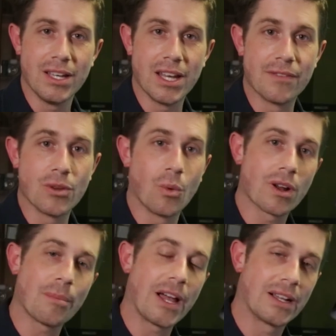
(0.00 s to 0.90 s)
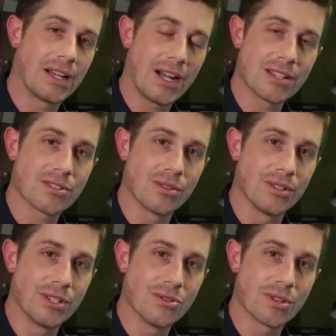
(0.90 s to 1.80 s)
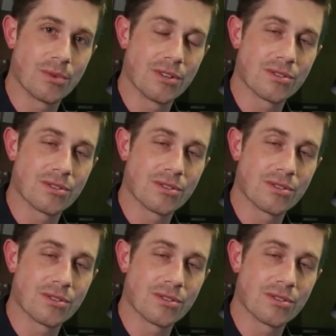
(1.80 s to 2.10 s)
And if you want to buy a console and use it with your